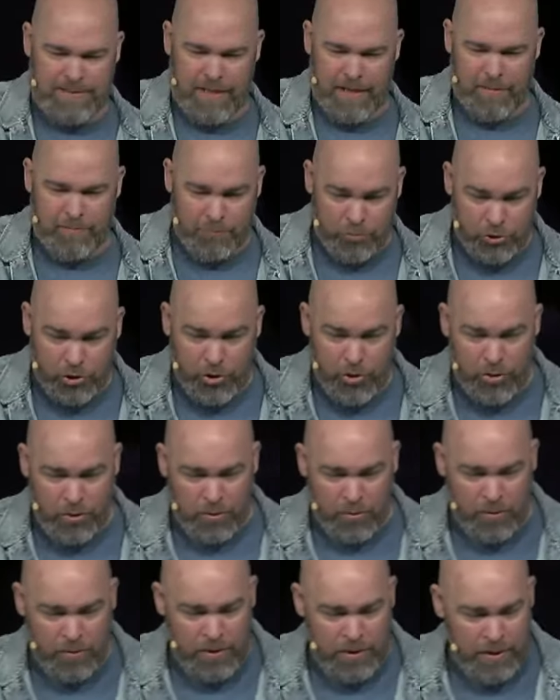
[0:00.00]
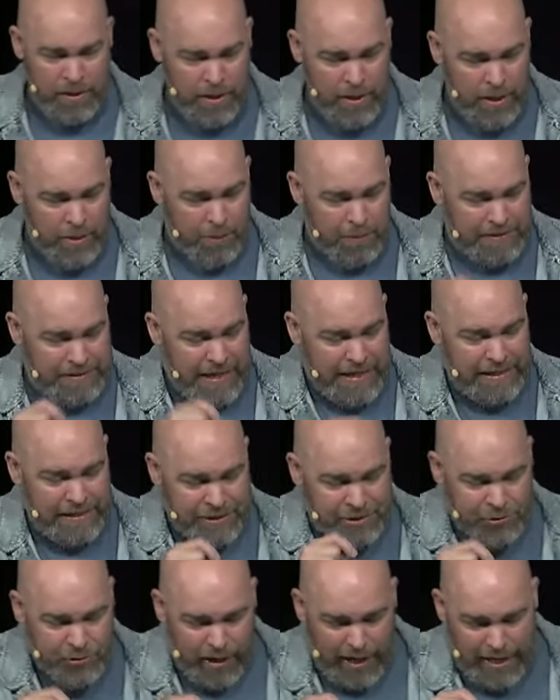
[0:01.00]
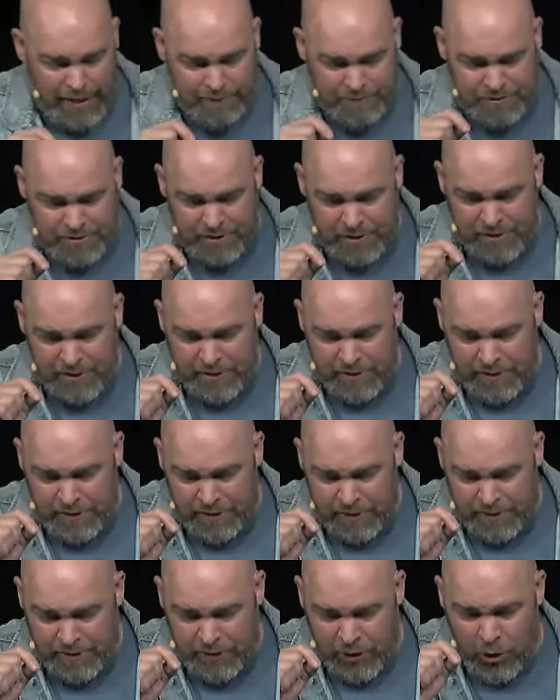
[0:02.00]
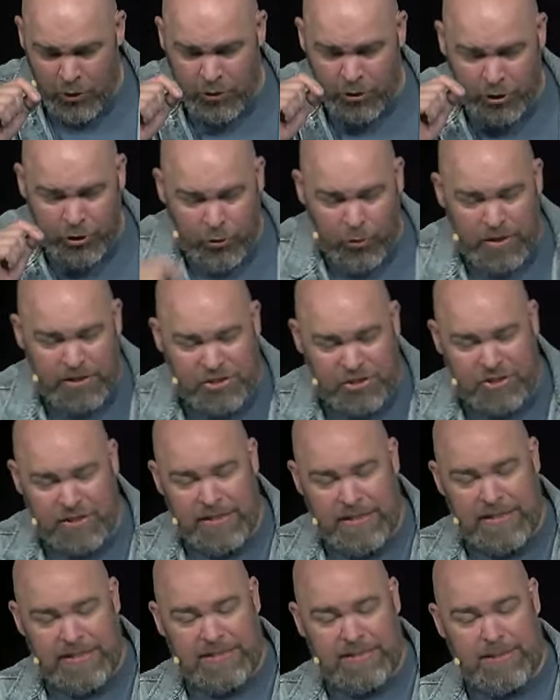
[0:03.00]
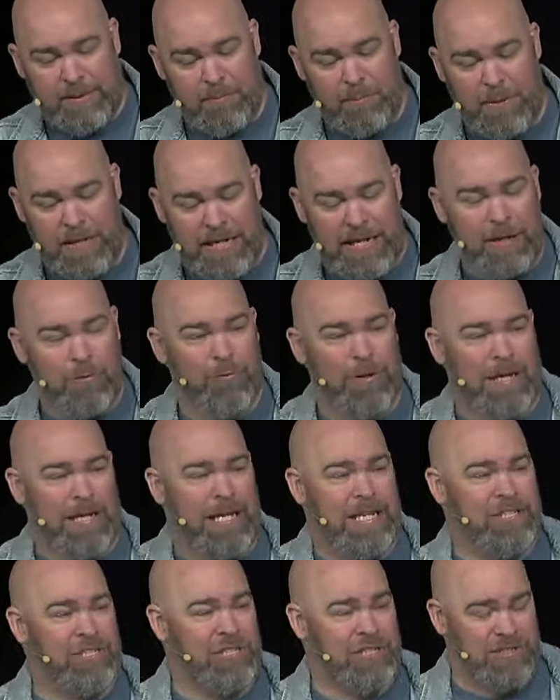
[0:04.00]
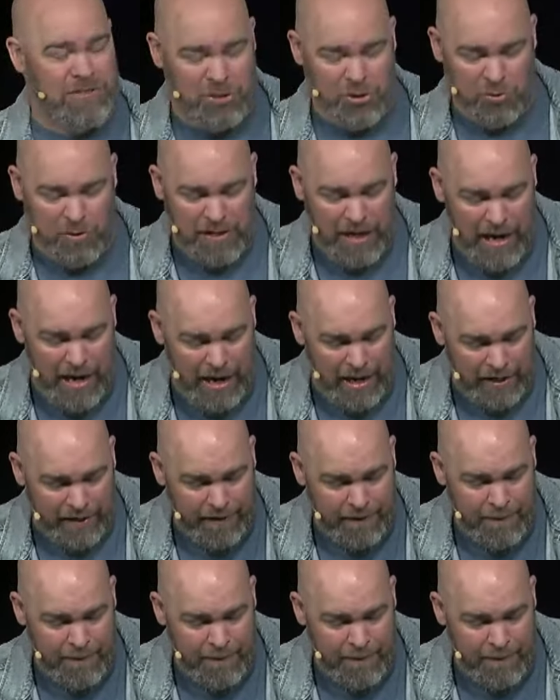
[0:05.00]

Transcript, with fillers: up. True. But that describes who the Christian is to be in relation to God.